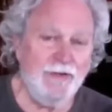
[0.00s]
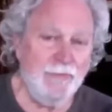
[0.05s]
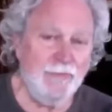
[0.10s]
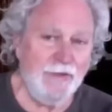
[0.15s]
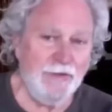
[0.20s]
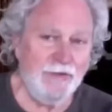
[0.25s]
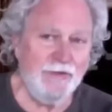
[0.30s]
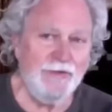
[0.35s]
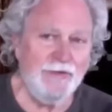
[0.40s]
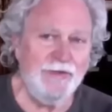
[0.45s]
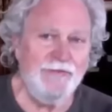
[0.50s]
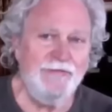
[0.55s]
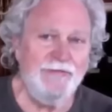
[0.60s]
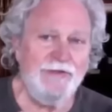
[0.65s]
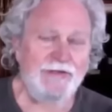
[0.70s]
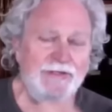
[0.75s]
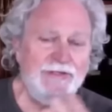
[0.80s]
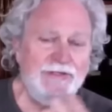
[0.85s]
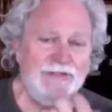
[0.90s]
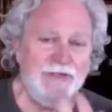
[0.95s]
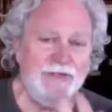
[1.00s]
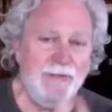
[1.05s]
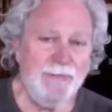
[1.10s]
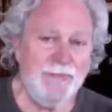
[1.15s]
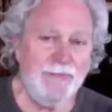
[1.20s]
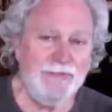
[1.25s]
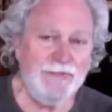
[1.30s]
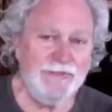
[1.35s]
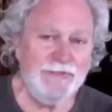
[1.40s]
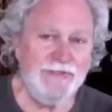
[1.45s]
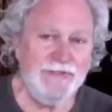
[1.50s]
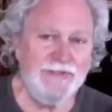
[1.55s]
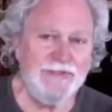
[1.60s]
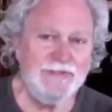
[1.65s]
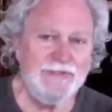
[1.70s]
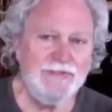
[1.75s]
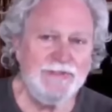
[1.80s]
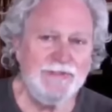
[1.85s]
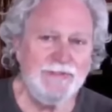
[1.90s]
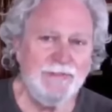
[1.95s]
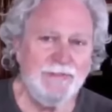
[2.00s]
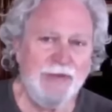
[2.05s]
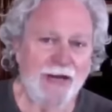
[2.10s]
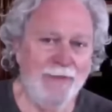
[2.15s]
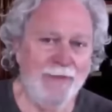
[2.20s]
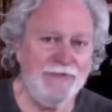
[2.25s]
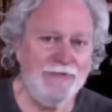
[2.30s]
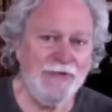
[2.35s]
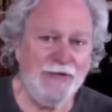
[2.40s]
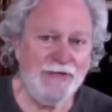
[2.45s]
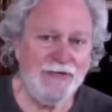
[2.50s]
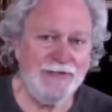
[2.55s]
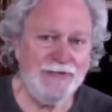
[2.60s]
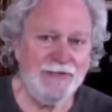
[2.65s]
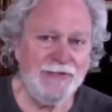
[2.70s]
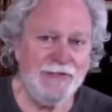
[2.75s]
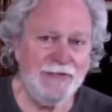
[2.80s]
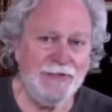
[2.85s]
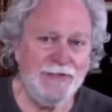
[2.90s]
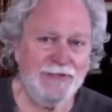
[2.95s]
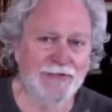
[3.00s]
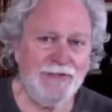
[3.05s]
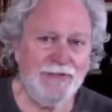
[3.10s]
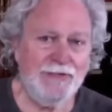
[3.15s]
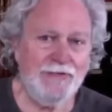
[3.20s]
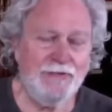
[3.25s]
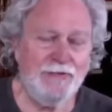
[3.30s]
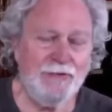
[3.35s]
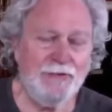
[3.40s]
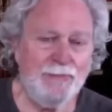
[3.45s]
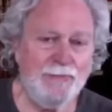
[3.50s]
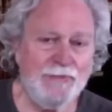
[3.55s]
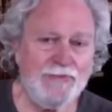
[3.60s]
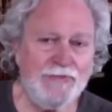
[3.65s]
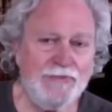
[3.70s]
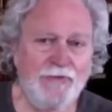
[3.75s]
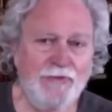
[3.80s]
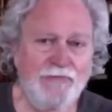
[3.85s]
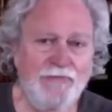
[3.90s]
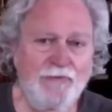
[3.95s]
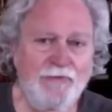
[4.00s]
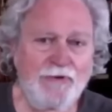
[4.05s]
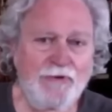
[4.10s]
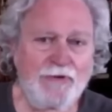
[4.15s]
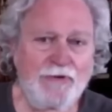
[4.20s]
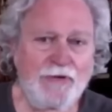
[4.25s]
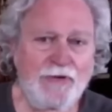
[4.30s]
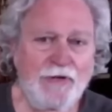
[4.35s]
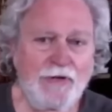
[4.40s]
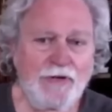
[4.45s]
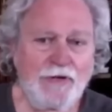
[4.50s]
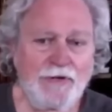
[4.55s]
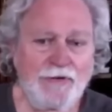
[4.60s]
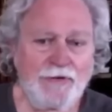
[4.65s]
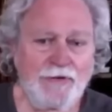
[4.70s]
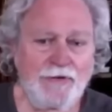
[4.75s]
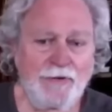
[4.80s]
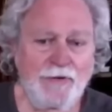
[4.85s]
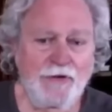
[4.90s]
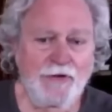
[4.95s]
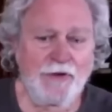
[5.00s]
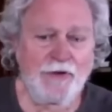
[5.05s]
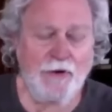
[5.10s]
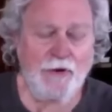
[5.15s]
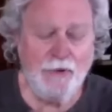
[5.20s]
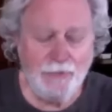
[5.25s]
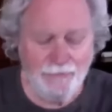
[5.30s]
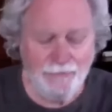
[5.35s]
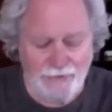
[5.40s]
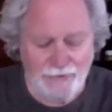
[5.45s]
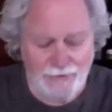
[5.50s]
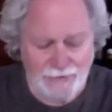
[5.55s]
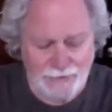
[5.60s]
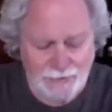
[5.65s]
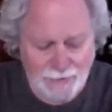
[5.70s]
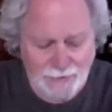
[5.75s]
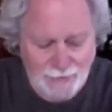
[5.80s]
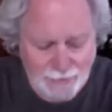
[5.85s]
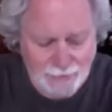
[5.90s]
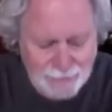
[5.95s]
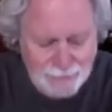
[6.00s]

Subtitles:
communal living, separatists, baptizing into the group, and so forth. They're doing all of these